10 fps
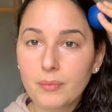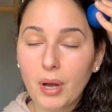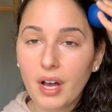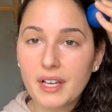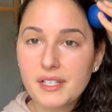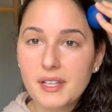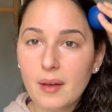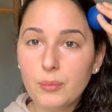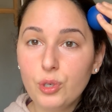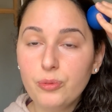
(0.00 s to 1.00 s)
Pause
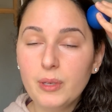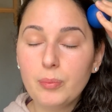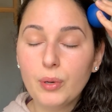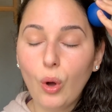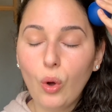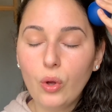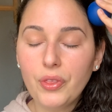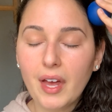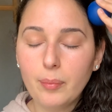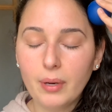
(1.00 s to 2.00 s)
that movement, but hold
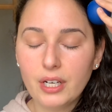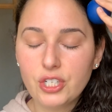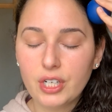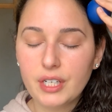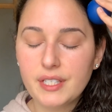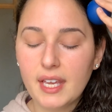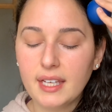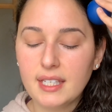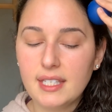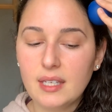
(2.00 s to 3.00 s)
that pressure,
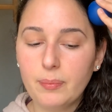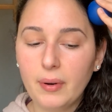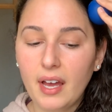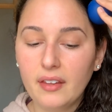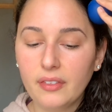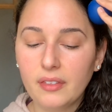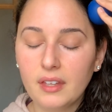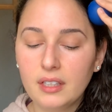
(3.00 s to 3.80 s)
take a deep breath.